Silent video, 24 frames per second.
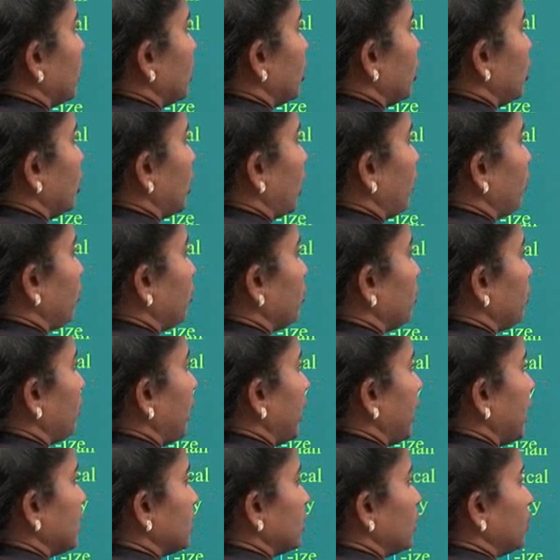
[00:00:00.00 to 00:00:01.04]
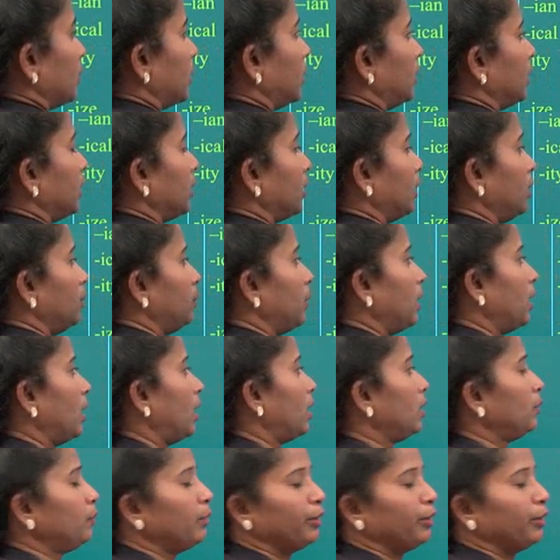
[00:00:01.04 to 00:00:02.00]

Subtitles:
You have to place the vertical bar